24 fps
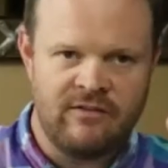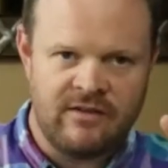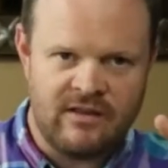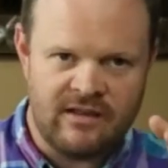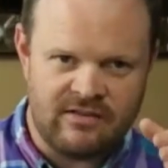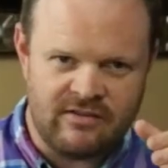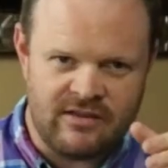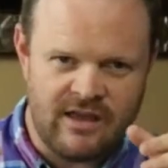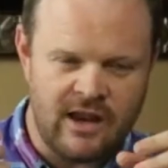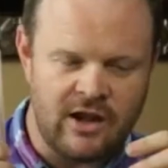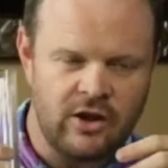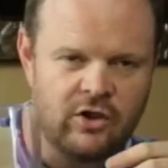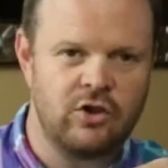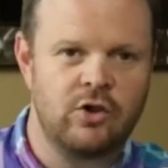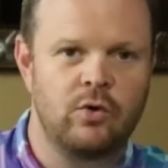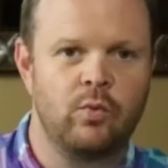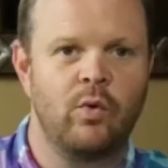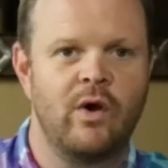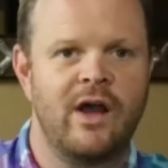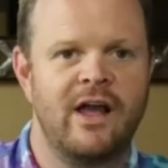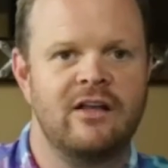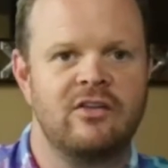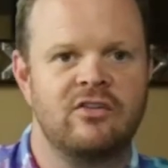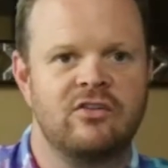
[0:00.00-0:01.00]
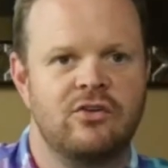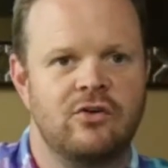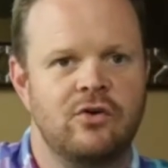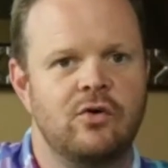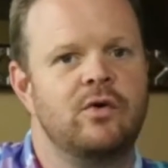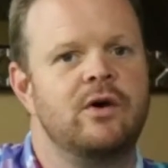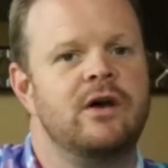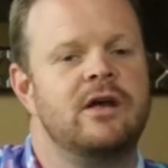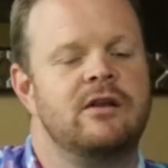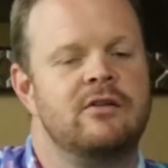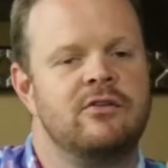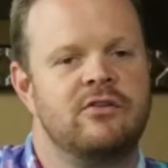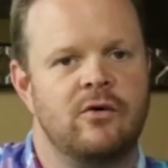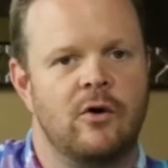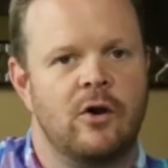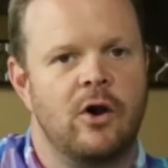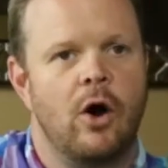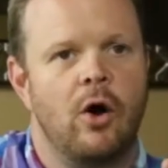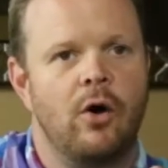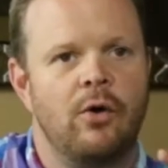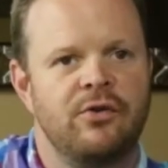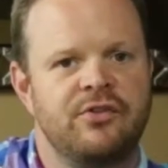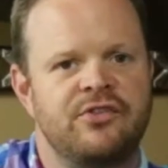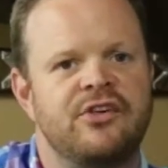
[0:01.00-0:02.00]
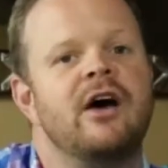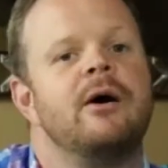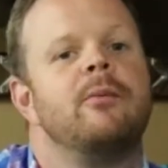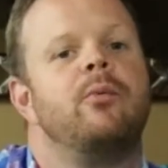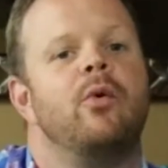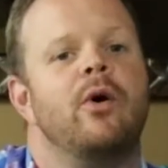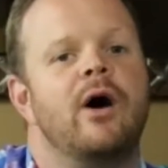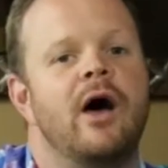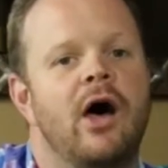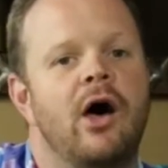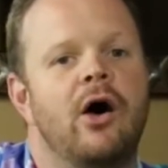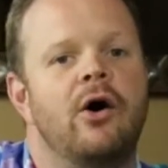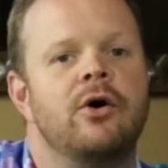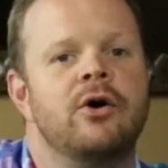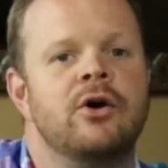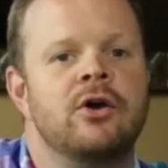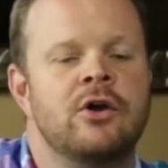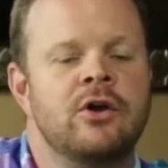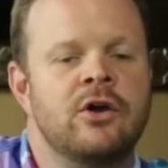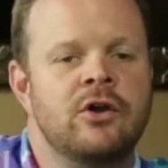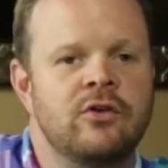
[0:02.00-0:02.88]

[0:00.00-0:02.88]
It's got a good weight to it, so it holds up well